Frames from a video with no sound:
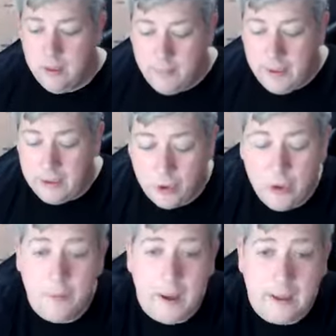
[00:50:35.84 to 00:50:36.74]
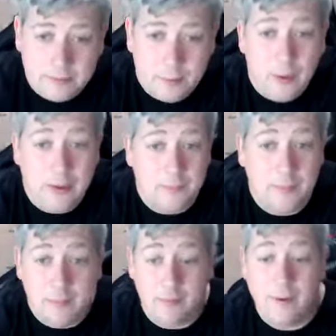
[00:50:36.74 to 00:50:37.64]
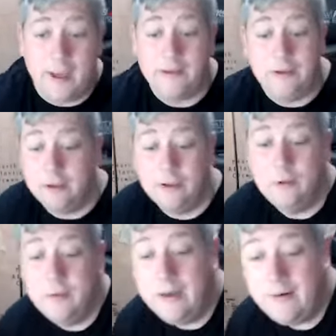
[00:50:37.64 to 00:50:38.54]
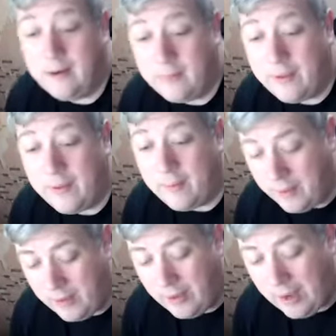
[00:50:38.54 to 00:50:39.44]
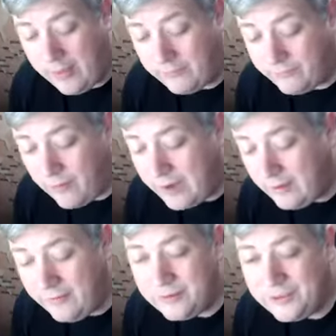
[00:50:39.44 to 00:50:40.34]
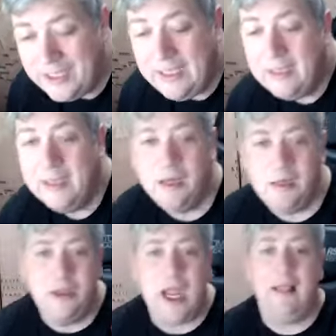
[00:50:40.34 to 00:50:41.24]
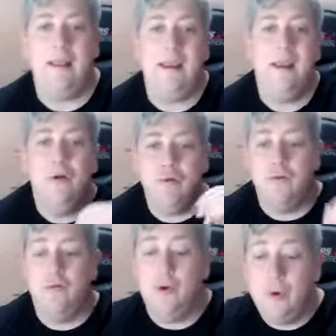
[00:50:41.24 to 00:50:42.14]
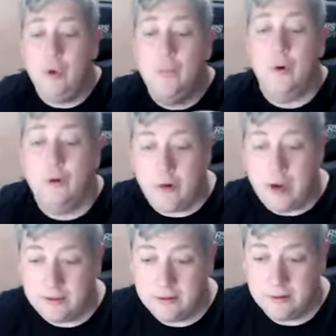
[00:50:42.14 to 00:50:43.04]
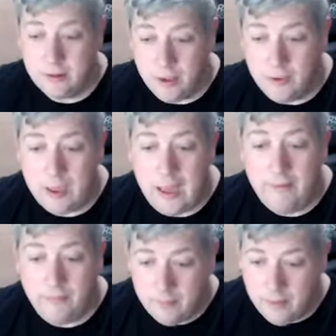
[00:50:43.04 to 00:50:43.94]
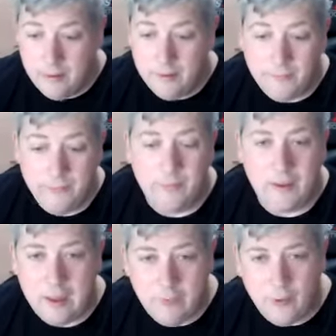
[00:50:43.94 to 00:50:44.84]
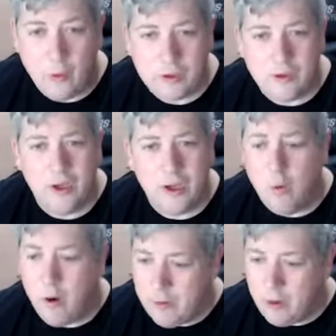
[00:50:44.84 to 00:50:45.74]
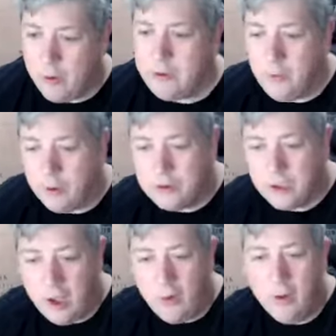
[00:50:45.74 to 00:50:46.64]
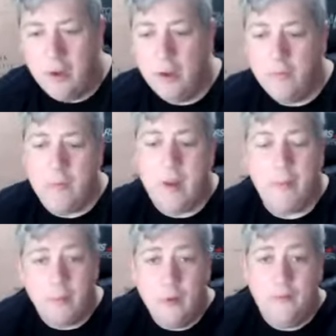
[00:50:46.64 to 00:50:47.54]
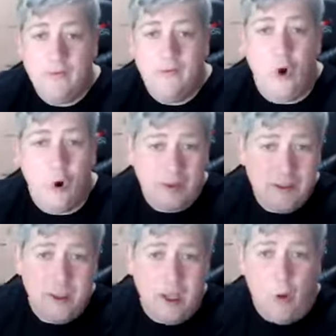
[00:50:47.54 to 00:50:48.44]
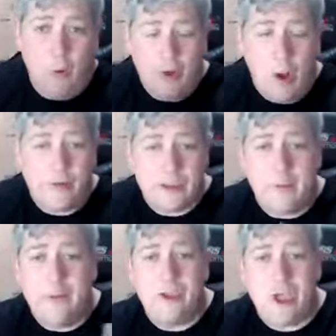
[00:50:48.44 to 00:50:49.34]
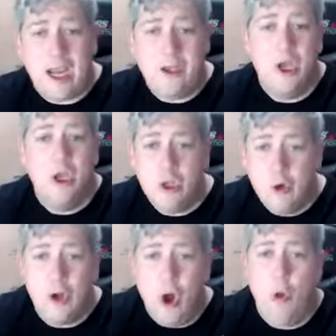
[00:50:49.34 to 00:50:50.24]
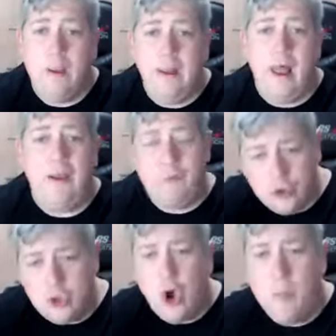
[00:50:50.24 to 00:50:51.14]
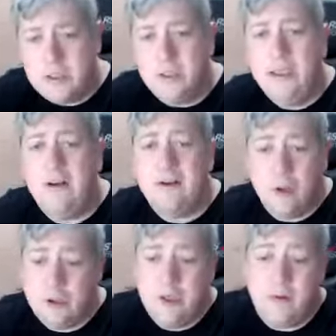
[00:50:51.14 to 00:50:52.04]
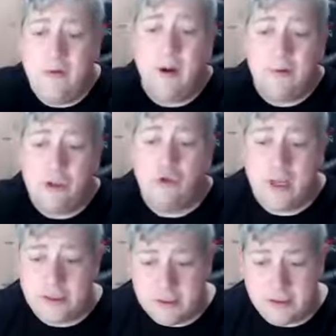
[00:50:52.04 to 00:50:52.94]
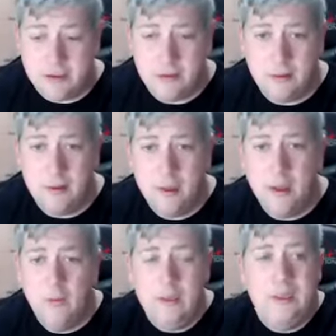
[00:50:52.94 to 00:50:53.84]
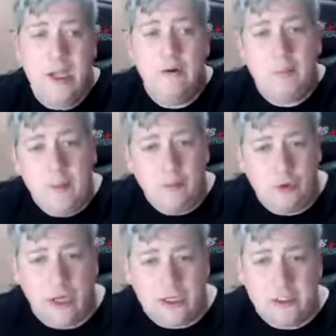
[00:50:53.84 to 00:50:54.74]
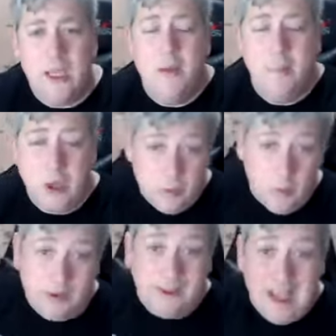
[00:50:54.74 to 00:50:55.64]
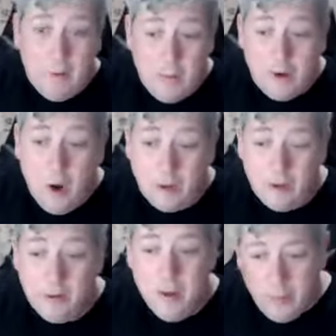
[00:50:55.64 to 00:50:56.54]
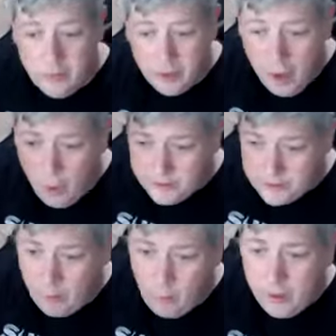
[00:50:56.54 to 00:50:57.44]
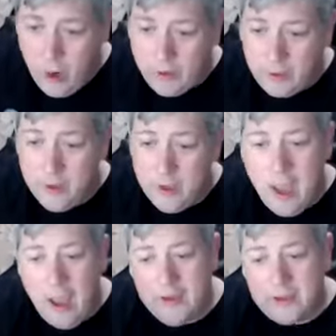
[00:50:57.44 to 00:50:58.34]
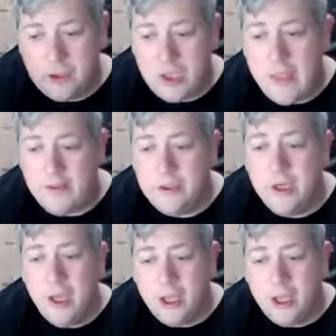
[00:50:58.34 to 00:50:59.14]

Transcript: Make sure you pass point to the people who passed you, because you wouldn't have done it without them. And then finally, the D, daily review your progress, okay? Keep focused on the goal. Are we going towards the goal? Remember, moving forward is the goal. The goal is to make the change. Your goal in life, your job as a leader, is not to deal with everyone else's stresses. We deal with people's stresses because we want to get where we're going. But the goal is to get where we're going. And there's a challenge.